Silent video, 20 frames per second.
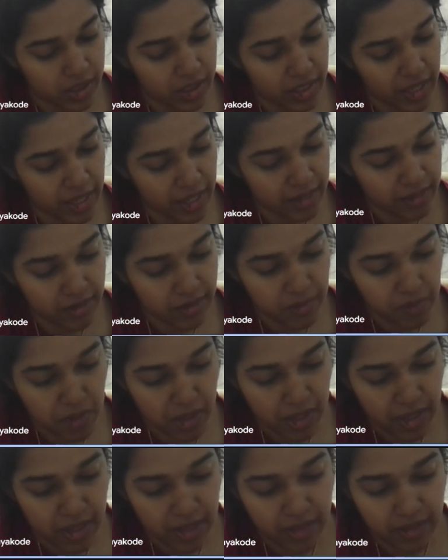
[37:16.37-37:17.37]
The next term
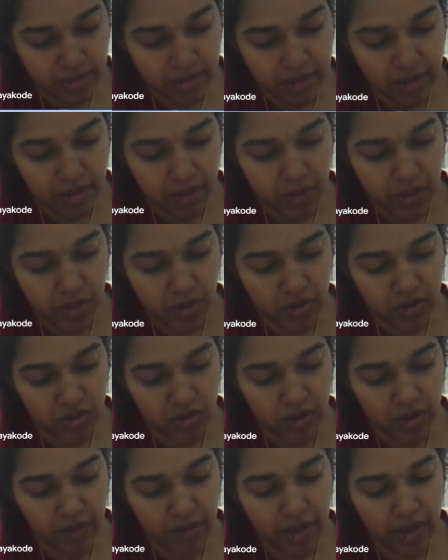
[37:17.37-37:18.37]
again stays because
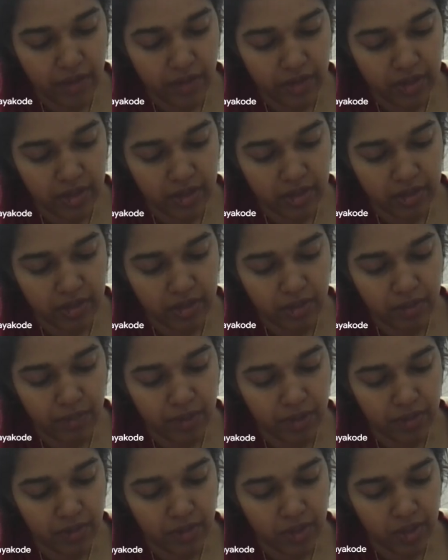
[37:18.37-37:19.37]
you have K1 DC
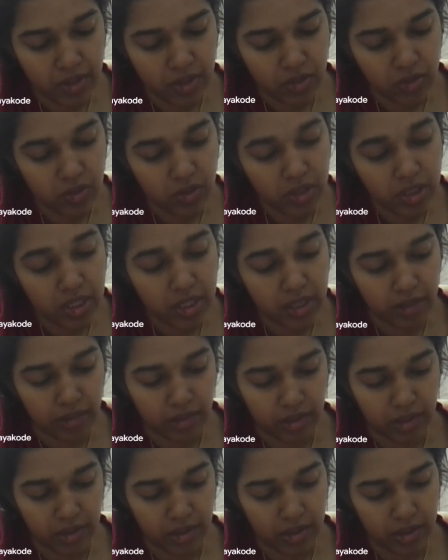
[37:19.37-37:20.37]
B1 into
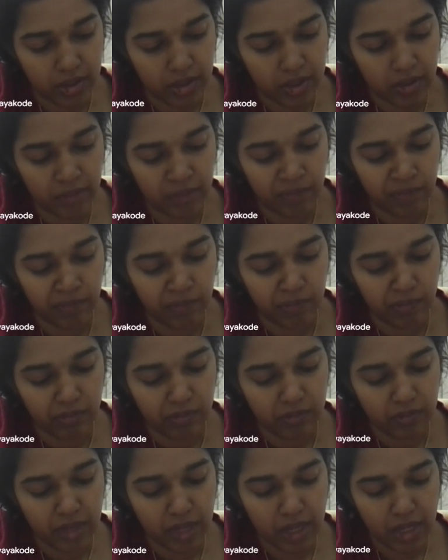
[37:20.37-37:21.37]
EAC.
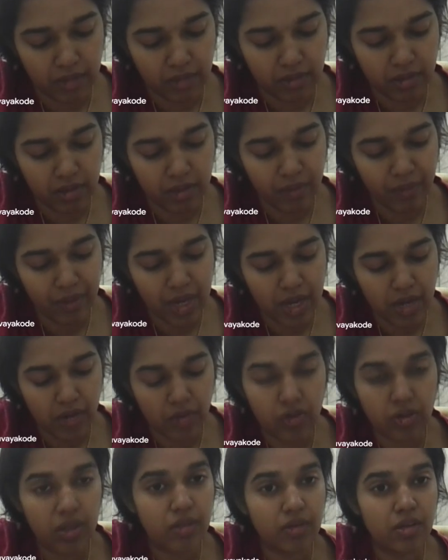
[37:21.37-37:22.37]
Next term
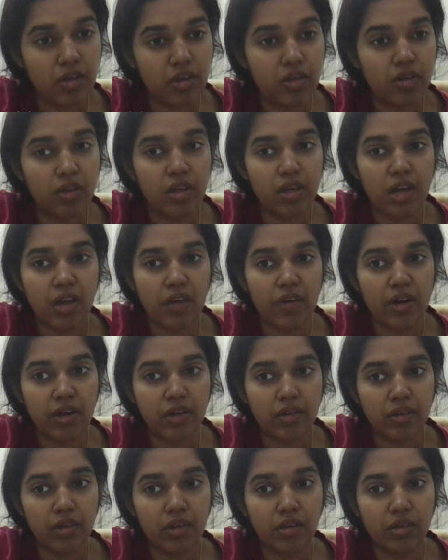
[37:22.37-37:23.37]
K2 DC into theta
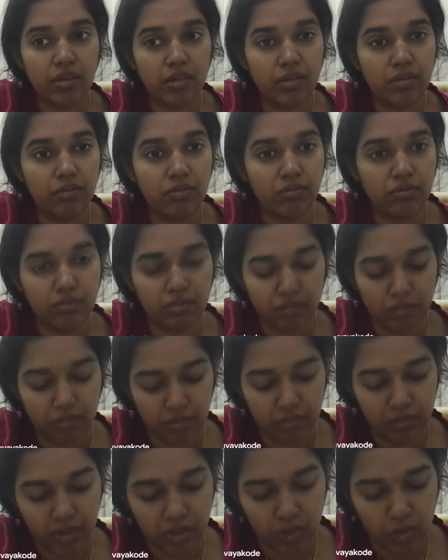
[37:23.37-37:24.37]
1 SS?
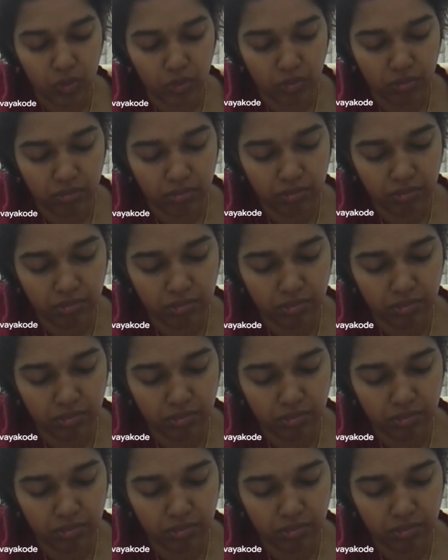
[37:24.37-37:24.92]
No.